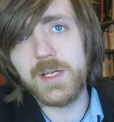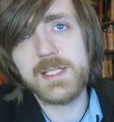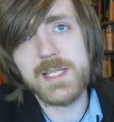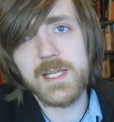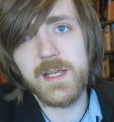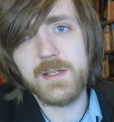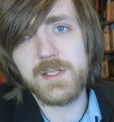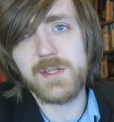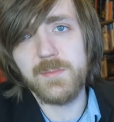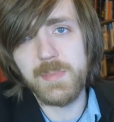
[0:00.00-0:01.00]
and you see it,
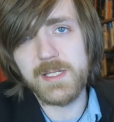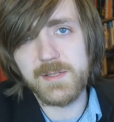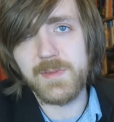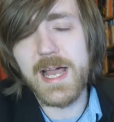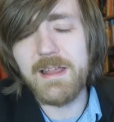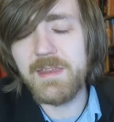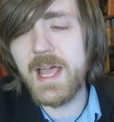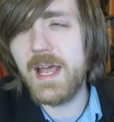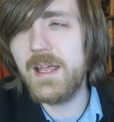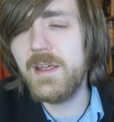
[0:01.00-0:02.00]
sort of bits of that in
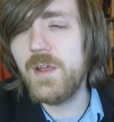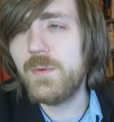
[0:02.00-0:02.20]
there.